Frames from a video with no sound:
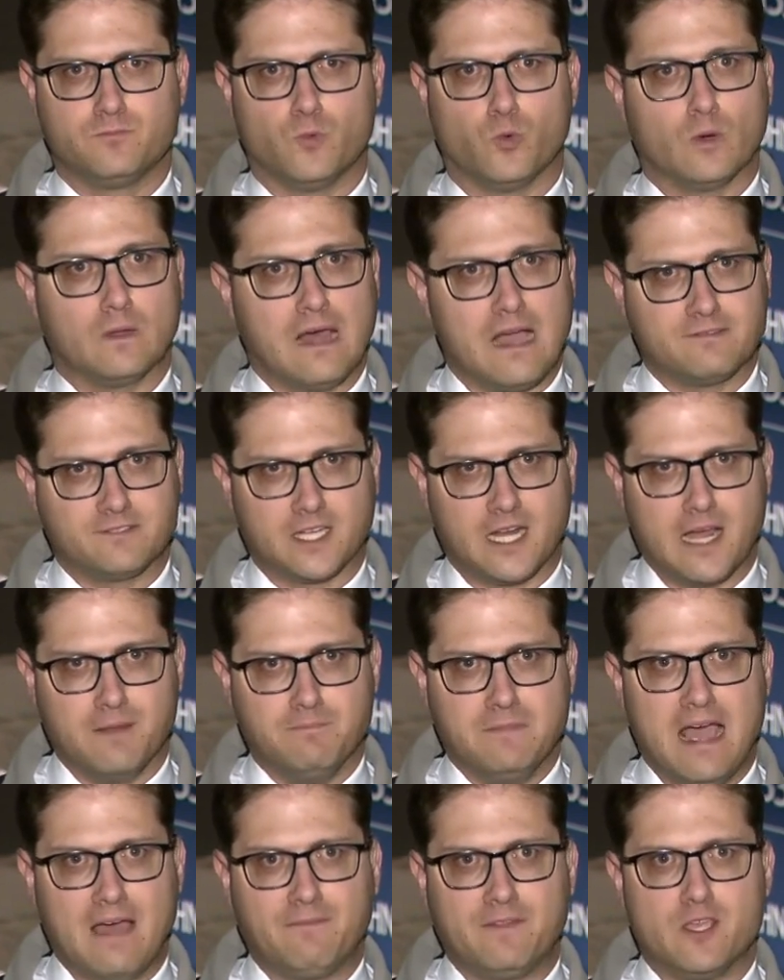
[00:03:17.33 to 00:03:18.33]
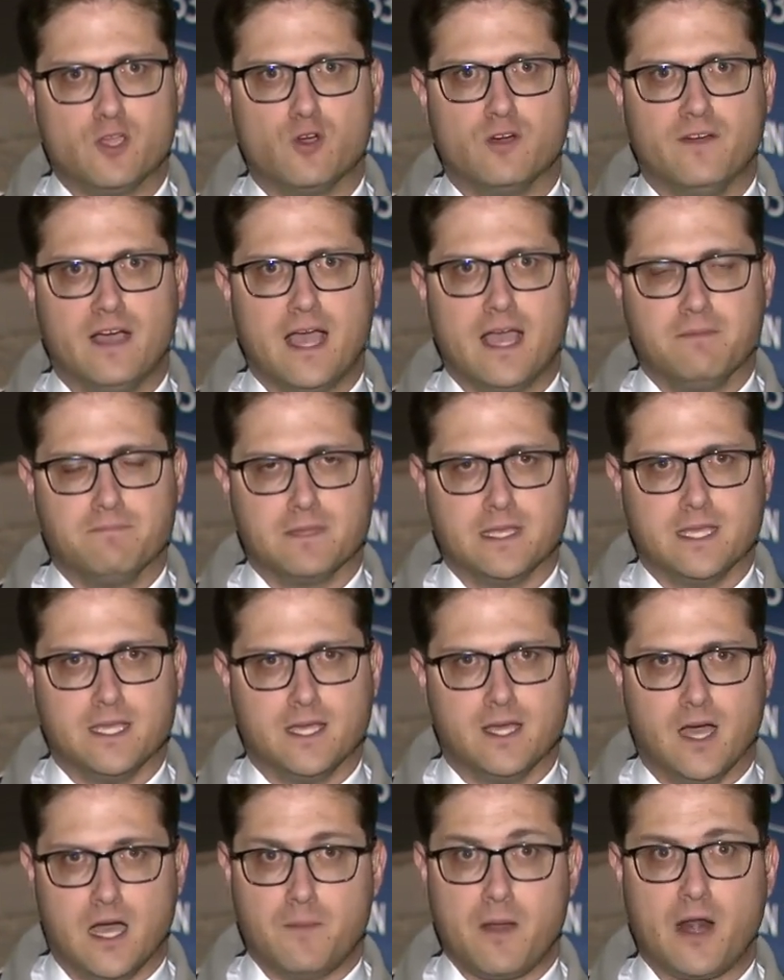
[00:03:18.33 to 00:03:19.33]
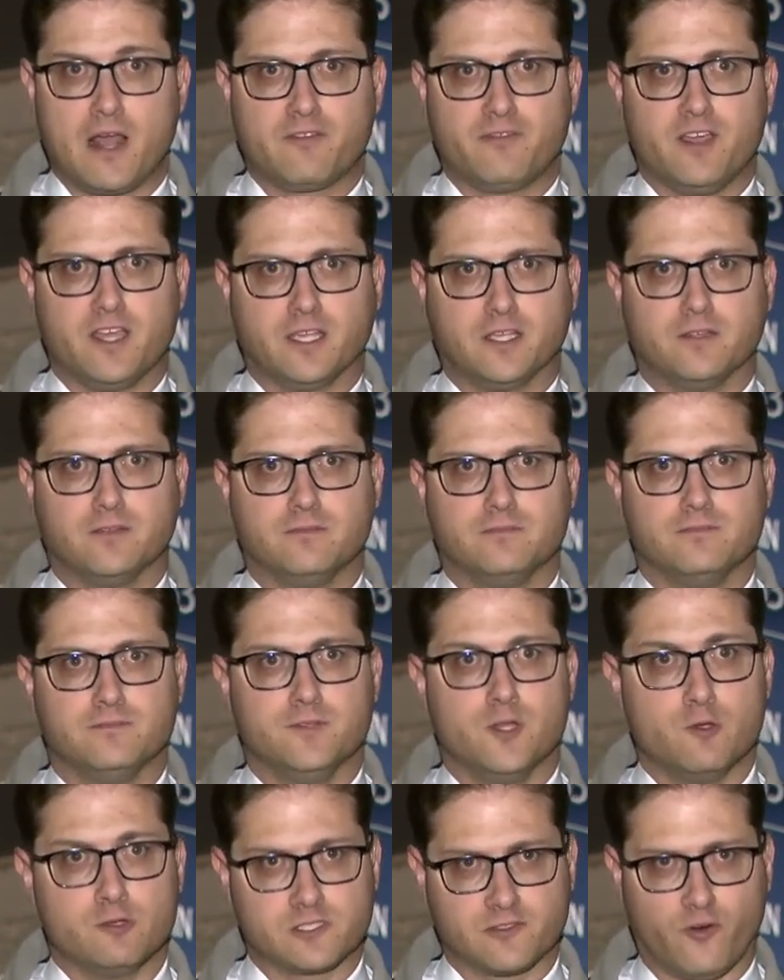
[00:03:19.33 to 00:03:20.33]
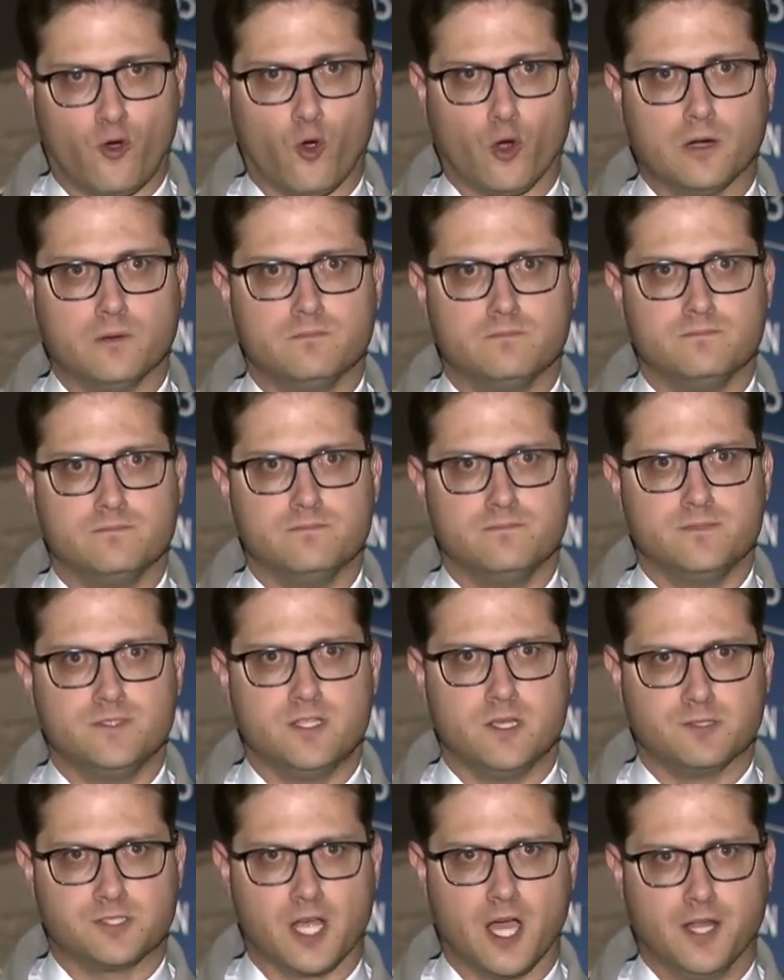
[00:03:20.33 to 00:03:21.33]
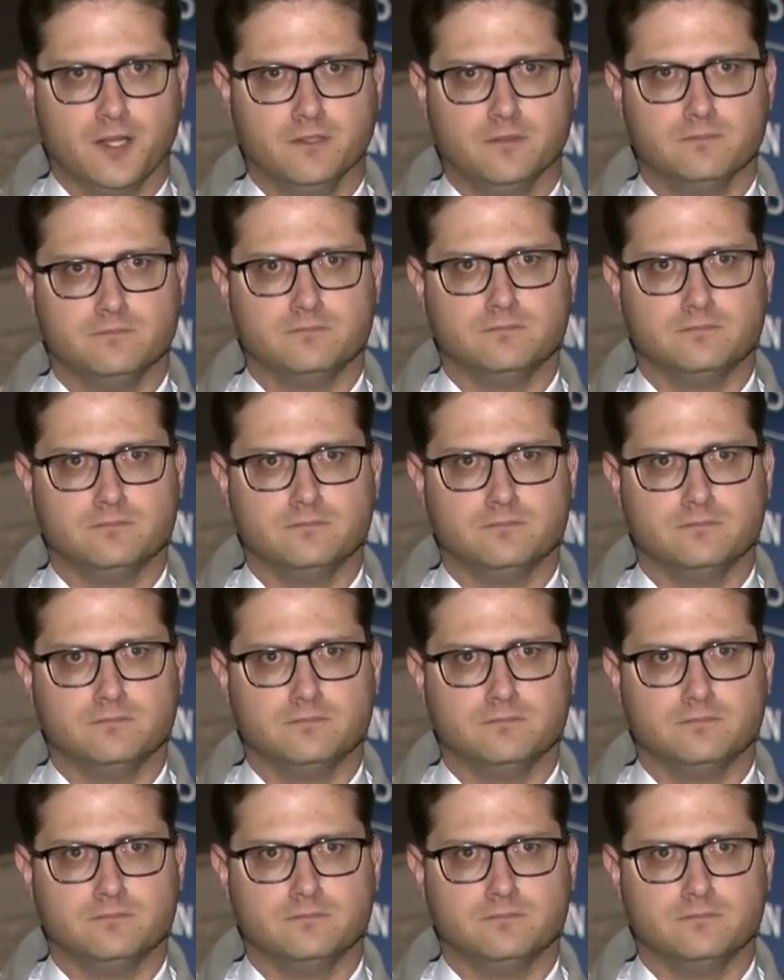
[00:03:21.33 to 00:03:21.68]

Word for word: We're live tonight at the U of A. I'm Eric Fink, News 4, Tucson.